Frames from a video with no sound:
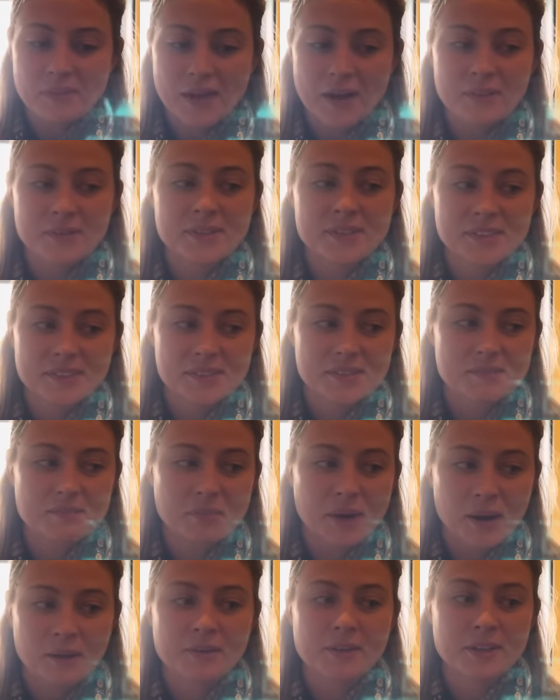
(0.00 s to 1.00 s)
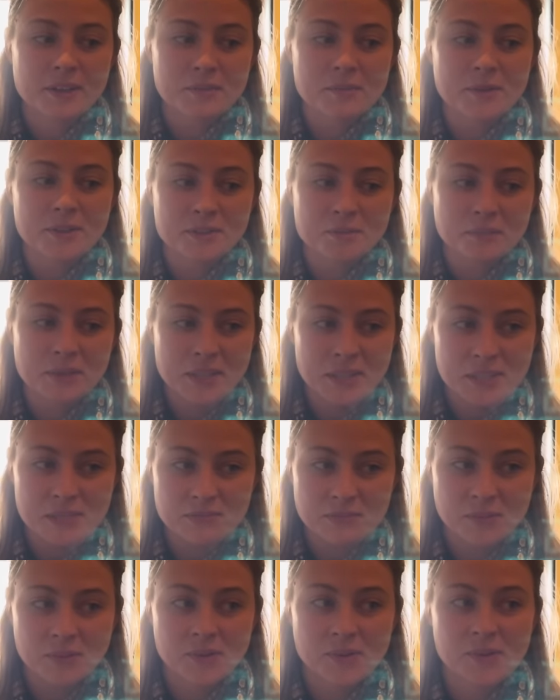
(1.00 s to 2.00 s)
That was probably the most
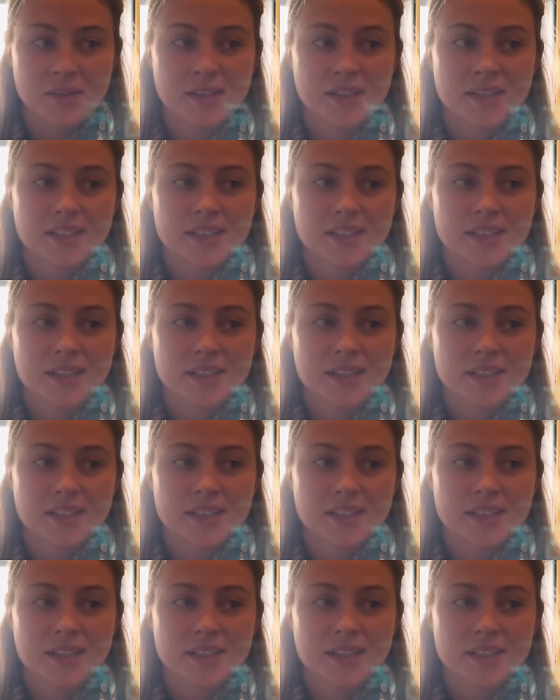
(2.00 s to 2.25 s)
peaceful,